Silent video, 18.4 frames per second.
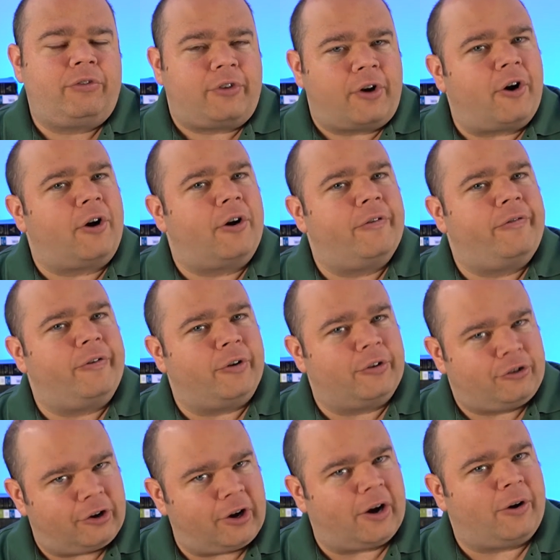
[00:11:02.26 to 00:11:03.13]

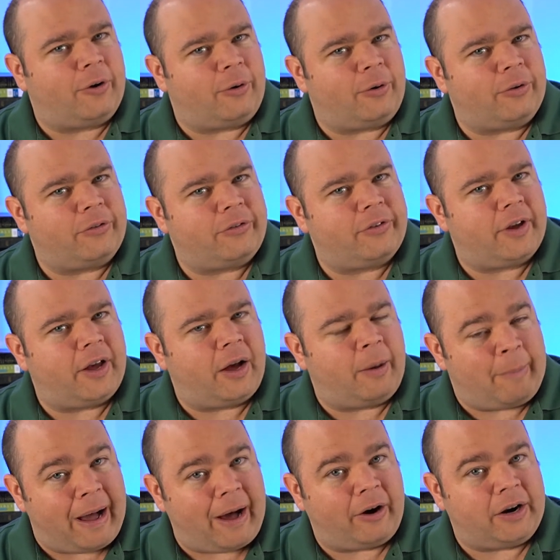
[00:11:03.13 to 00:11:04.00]
sorrowful chuckles
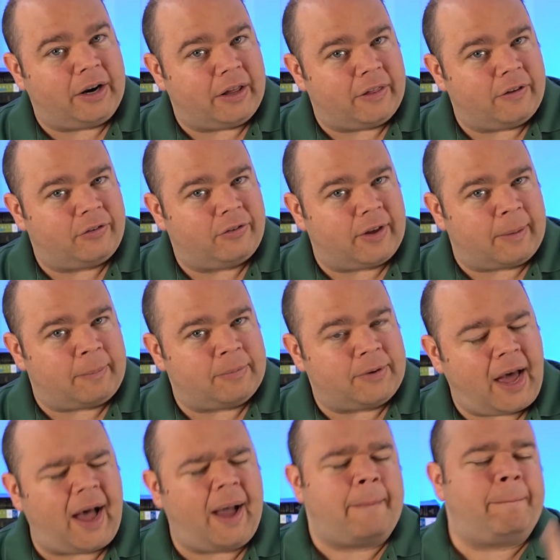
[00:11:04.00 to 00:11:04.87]
about it at the same
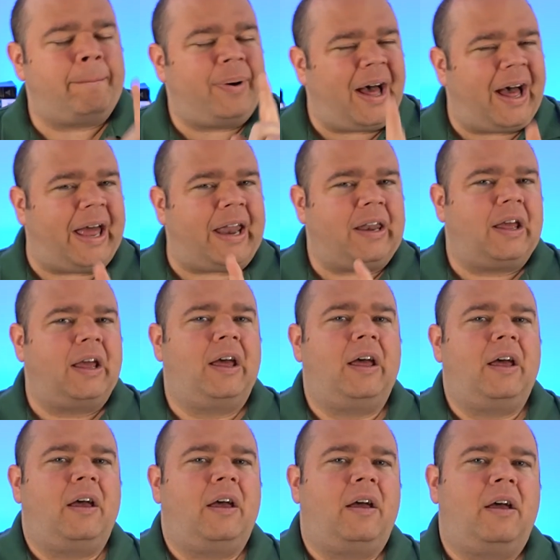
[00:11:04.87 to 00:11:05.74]
time. But
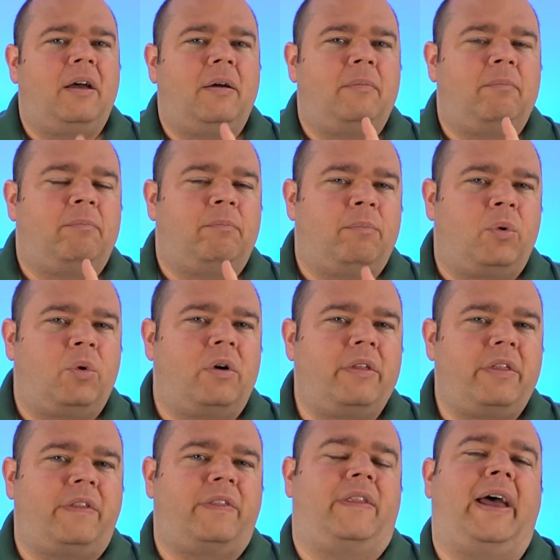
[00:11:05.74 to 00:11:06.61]

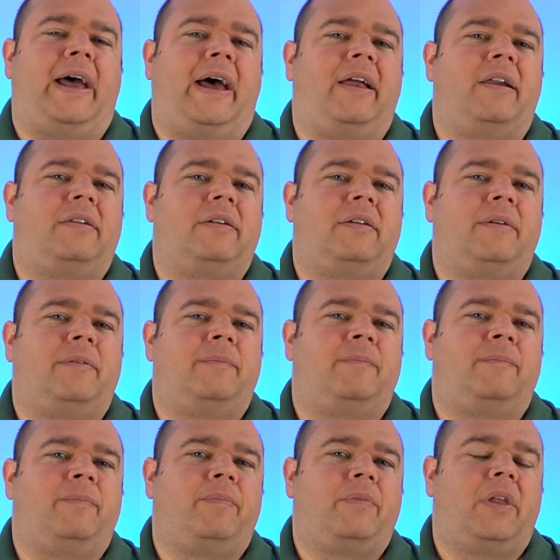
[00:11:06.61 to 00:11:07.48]
more than that,
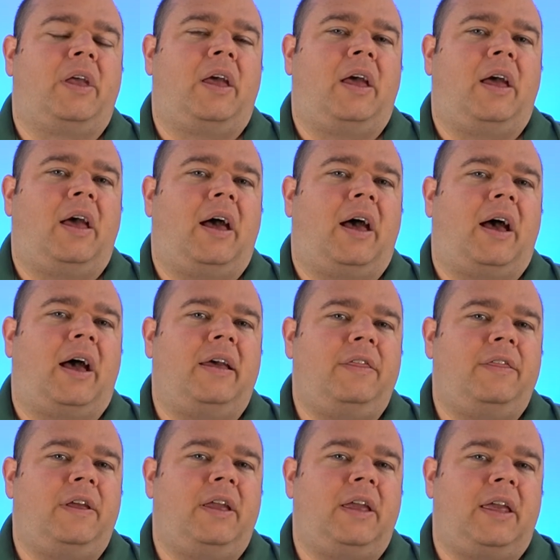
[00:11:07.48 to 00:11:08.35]
I
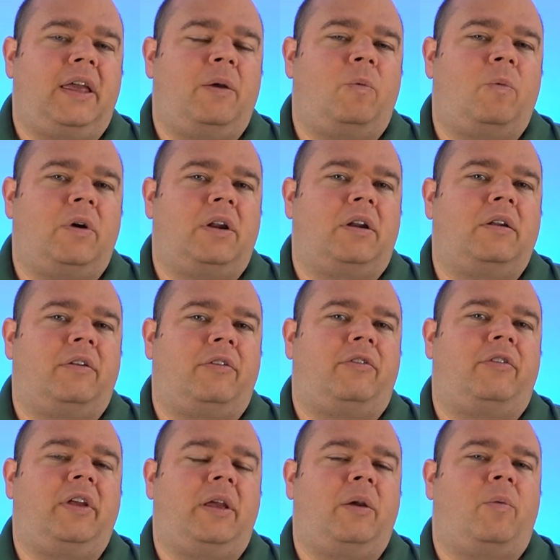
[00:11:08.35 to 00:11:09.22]
think he wanted to
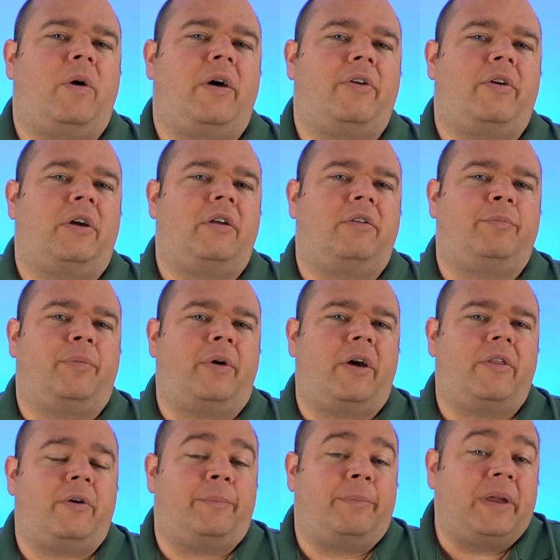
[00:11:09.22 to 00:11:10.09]
see whether his
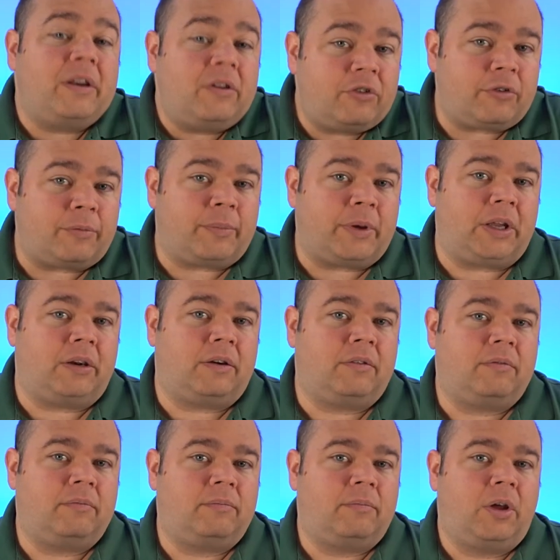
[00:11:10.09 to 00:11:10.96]
brother
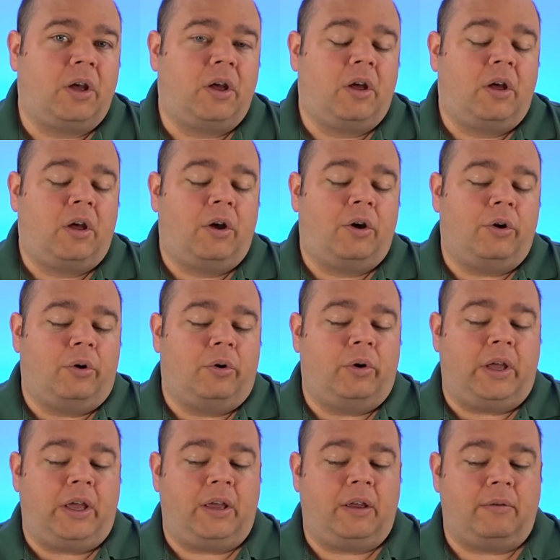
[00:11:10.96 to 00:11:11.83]
Benjamin,
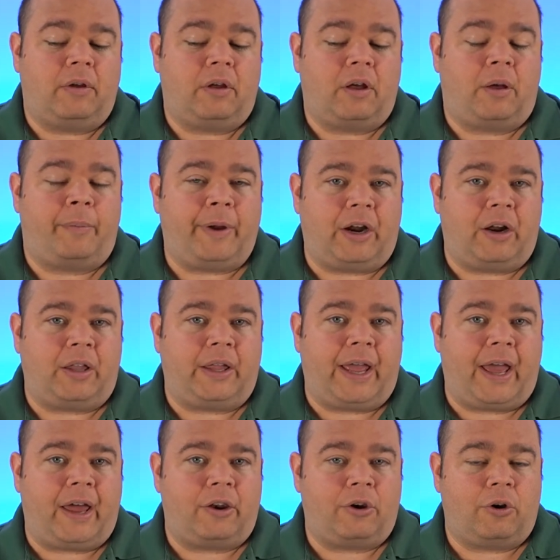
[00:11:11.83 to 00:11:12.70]
who he apparently
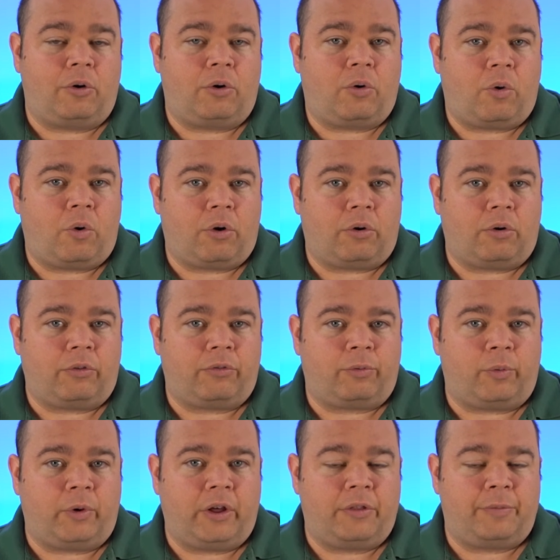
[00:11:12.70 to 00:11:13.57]
had no
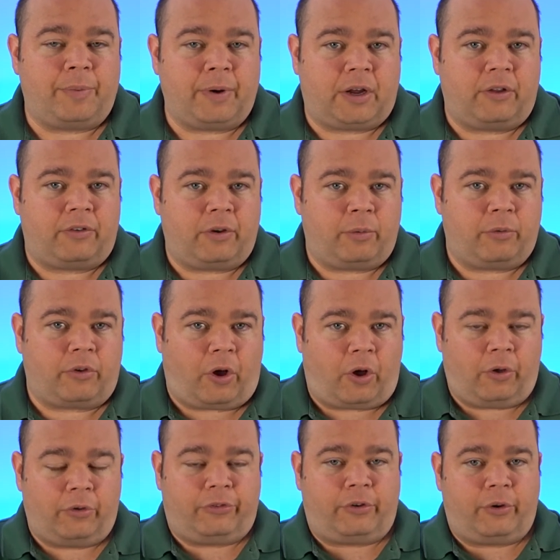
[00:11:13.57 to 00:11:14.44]
quarrels with because he was
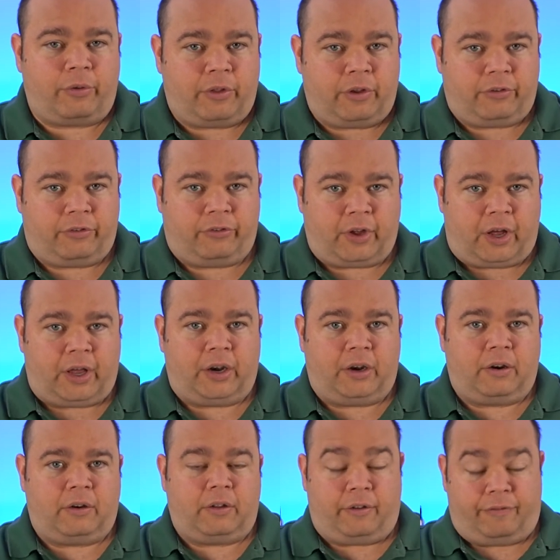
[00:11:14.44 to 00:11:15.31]
also the
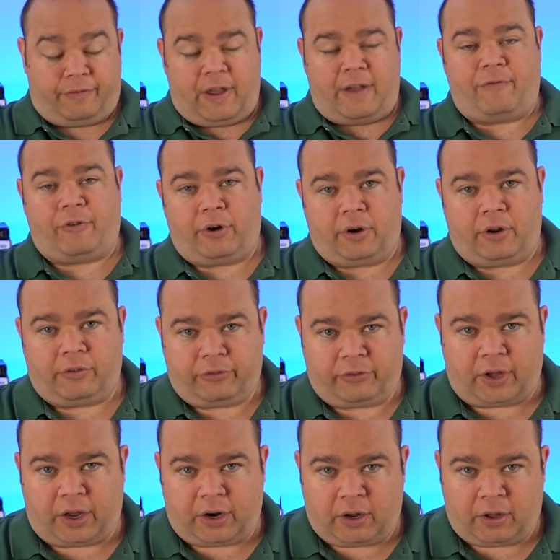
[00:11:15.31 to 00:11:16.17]
son, the favored
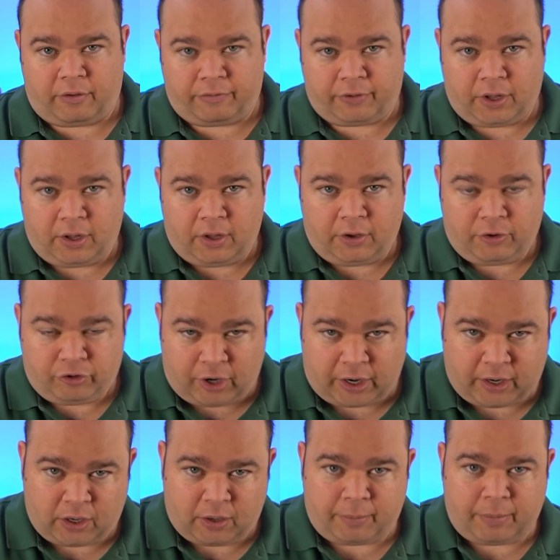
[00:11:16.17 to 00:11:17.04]
son of
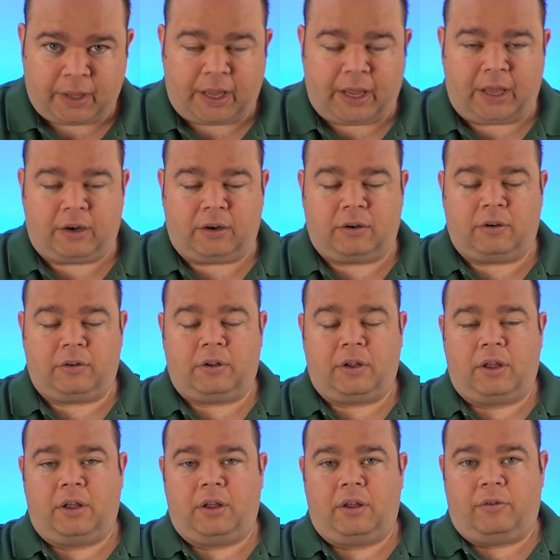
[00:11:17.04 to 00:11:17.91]
Jacob and
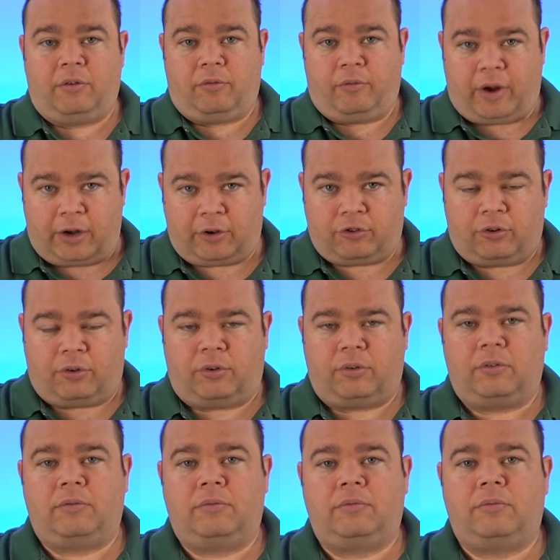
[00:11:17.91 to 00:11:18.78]

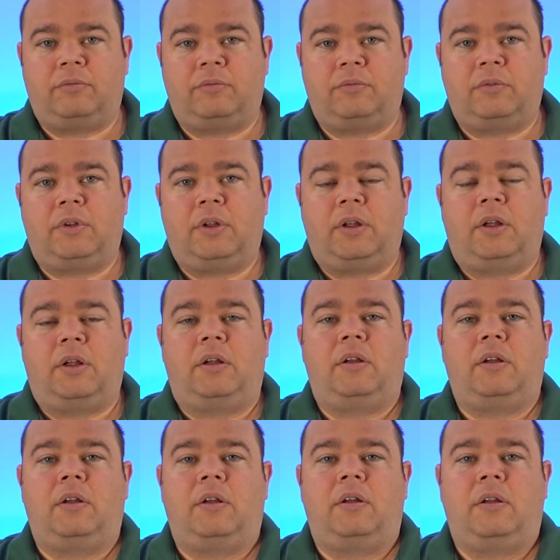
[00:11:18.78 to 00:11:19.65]
Rachel,
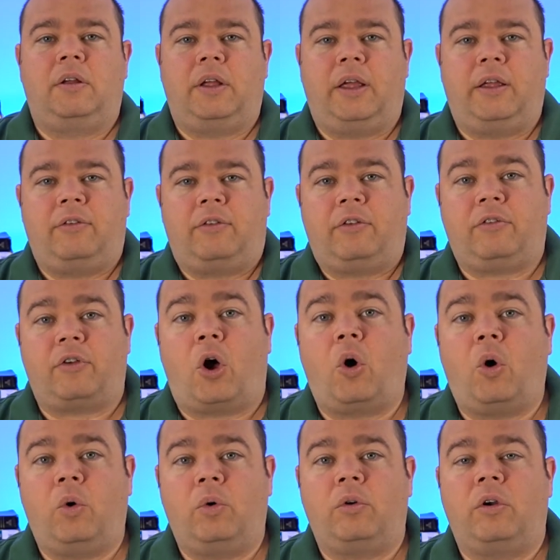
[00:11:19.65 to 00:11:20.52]
he's his
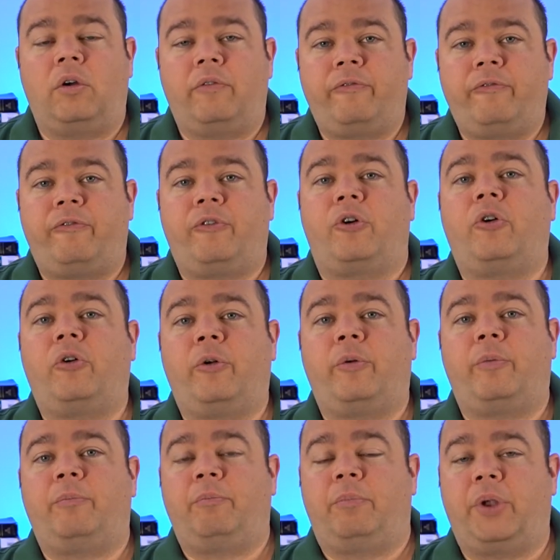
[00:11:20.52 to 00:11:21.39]
own
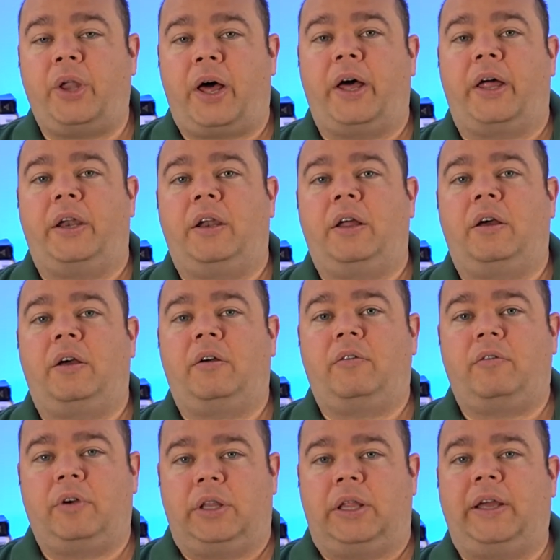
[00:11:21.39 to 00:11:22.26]
full-blood
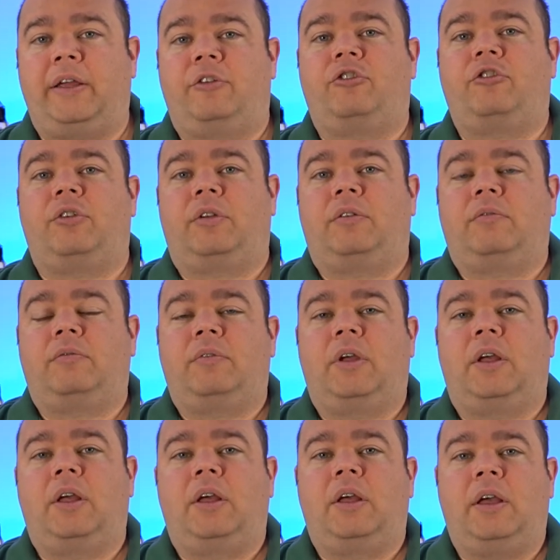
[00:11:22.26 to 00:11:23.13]
relation
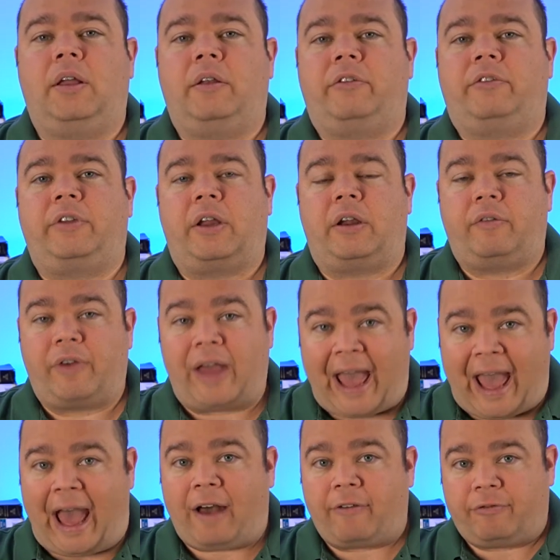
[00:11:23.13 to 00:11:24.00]
instead of
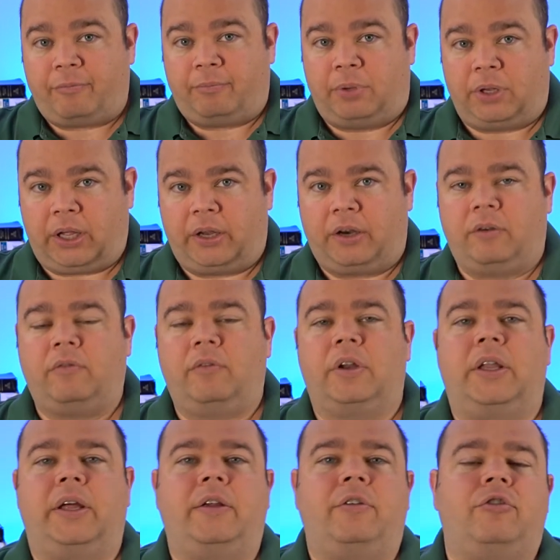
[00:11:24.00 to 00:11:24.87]
half-blood
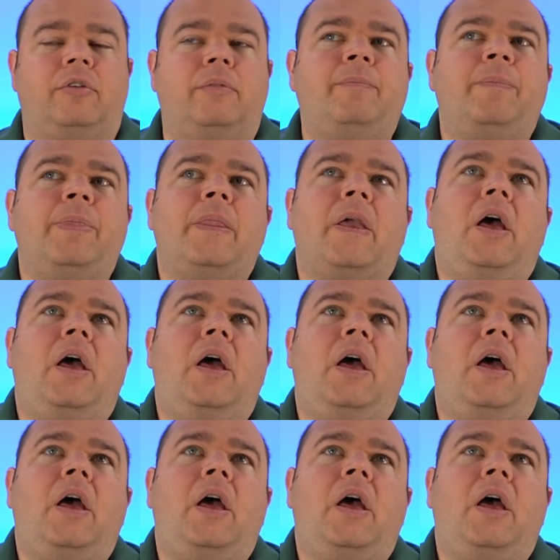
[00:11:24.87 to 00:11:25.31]
relation.